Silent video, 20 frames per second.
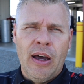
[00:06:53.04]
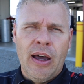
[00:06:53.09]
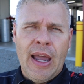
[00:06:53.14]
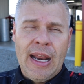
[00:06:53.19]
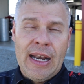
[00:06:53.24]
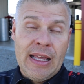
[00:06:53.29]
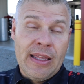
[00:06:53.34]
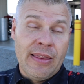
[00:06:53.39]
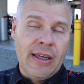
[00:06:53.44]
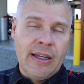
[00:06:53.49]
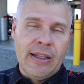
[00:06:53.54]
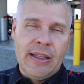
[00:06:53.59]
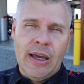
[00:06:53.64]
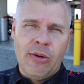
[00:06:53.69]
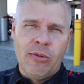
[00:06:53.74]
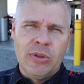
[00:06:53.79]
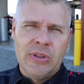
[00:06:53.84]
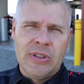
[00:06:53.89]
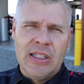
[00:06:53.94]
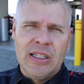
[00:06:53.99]
anything
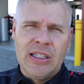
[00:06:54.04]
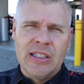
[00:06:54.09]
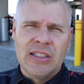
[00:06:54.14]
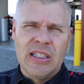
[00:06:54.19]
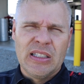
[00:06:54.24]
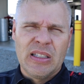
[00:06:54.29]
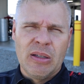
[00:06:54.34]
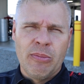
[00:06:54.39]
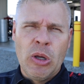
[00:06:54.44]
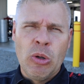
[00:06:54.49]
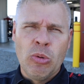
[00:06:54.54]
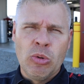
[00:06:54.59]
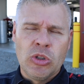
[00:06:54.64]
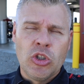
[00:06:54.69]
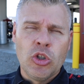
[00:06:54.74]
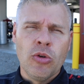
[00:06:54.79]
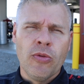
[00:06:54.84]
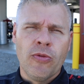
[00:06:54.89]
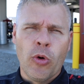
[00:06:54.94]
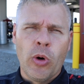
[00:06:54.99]
that was in the system, it was
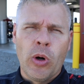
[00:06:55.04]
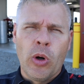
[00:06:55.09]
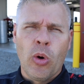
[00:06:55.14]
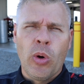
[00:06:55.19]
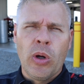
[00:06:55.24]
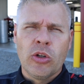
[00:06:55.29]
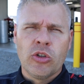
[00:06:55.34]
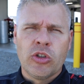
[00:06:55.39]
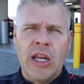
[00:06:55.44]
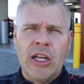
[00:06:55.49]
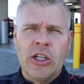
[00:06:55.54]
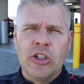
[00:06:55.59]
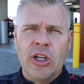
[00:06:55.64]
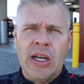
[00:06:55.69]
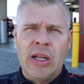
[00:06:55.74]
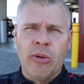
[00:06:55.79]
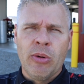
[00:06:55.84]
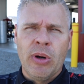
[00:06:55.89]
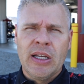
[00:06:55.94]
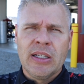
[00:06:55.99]
due for an oil change
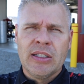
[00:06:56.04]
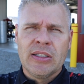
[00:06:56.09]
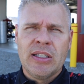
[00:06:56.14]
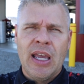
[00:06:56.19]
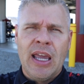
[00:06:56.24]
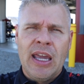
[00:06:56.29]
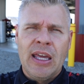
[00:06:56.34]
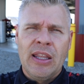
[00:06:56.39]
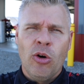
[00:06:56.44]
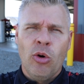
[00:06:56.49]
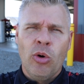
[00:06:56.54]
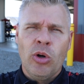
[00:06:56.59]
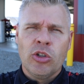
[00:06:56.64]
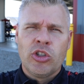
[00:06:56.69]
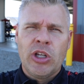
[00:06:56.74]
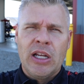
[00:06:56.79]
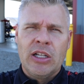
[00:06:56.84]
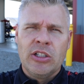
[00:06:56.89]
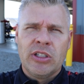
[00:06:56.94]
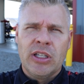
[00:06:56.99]
anyways. And the oil
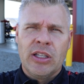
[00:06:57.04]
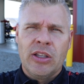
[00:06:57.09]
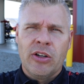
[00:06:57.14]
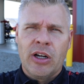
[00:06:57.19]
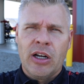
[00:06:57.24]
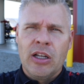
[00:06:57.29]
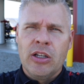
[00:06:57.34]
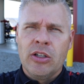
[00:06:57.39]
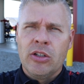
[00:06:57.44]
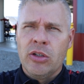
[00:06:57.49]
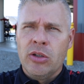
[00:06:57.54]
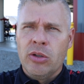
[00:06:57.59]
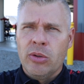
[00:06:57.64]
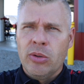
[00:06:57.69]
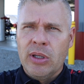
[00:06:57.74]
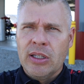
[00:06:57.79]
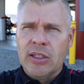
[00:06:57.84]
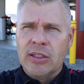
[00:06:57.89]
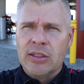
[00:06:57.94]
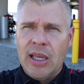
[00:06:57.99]
change that they're going to
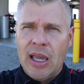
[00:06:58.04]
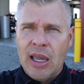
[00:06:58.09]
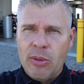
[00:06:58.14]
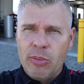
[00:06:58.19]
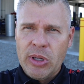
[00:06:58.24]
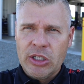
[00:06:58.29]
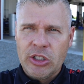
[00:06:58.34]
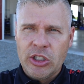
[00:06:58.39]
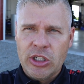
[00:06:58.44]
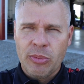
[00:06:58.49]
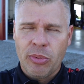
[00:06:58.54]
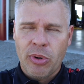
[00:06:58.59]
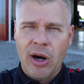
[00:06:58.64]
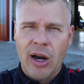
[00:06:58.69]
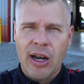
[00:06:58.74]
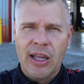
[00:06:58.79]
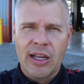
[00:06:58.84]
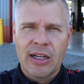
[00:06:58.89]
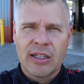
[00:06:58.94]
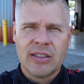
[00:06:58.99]
do is a BG
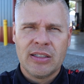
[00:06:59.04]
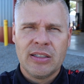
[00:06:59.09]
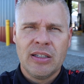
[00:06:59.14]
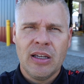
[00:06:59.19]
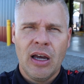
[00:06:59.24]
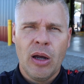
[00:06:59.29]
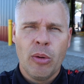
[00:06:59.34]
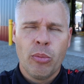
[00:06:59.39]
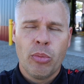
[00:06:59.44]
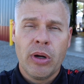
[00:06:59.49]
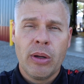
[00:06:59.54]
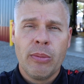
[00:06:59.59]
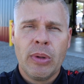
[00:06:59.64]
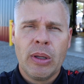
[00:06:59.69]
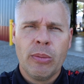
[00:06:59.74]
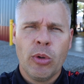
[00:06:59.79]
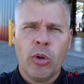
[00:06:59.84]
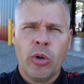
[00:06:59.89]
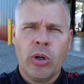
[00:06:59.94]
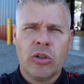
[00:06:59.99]
Products
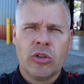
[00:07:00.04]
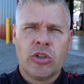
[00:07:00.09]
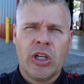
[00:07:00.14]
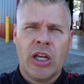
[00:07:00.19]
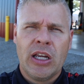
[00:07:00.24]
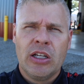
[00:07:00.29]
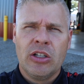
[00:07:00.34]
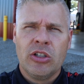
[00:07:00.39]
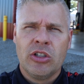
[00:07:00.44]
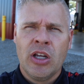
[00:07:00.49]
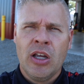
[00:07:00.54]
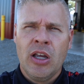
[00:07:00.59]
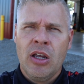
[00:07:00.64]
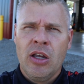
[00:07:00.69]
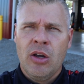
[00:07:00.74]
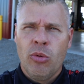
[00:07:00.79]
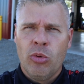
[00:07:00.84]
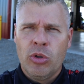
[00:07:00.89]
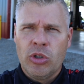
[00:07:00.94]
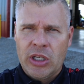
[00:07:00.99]
premium oil change,
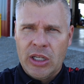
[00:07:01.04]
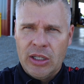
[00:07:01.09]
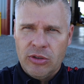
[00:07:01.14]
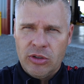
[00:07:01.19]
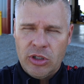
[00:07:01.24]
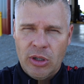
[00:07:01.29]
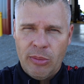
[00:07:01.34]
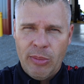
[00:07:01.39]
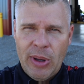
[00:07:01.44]
which gives you a